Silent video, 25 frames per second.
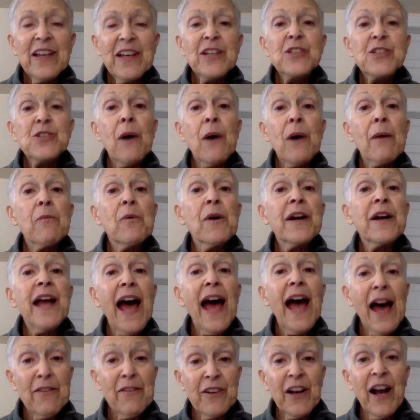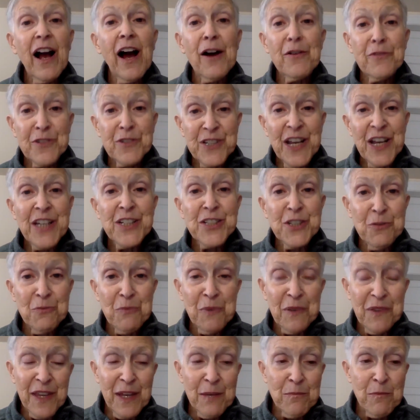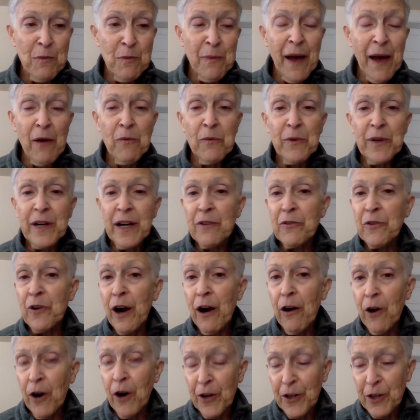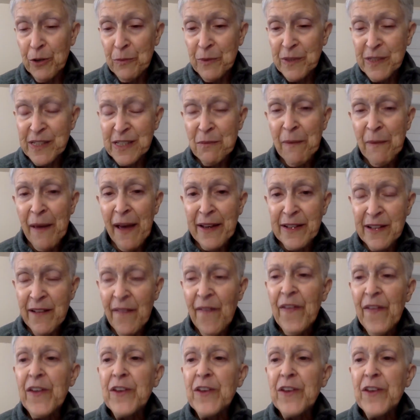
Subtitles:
So I want to have a conversation with him about whatever our argument's about